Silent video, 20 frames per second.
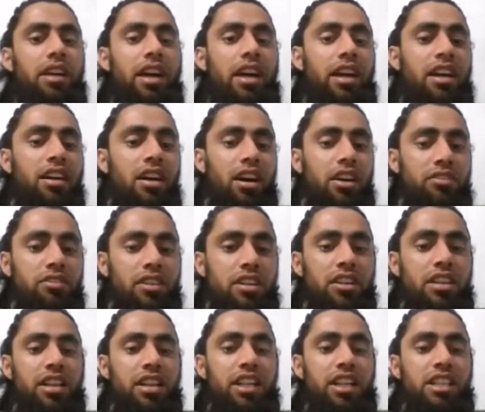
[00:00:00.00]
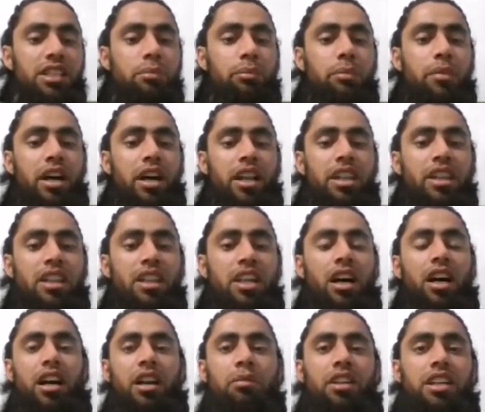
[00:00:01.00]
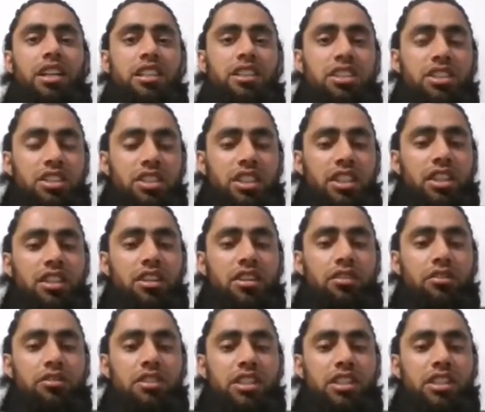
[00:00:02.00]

and after each month or each year,